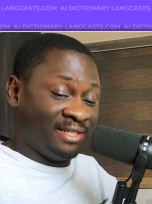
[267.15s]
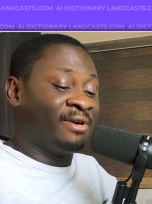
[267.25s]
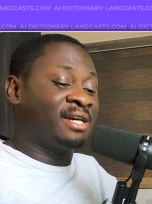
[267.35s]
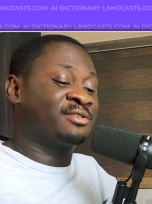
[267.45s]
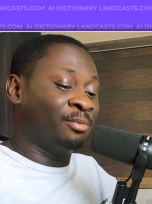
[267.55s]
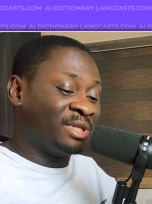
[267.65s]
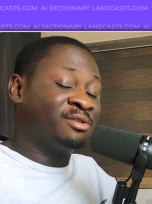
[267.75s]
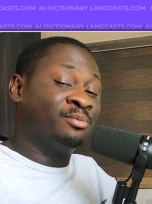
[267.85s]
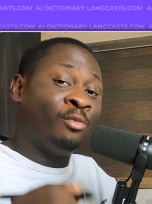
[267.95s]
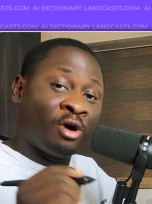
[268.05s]
In fact,
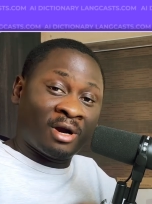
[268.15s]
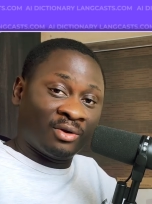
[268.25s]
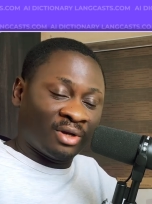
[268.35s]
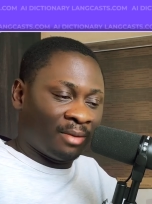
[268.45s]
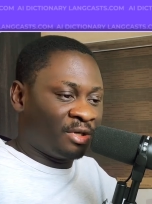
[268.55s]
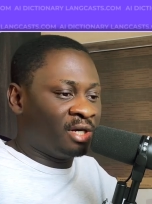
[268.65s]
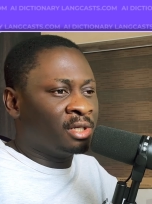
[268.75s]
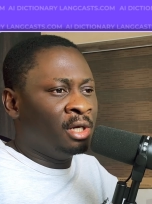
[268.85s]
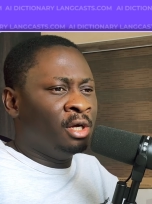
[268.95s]
sometimes more granular, because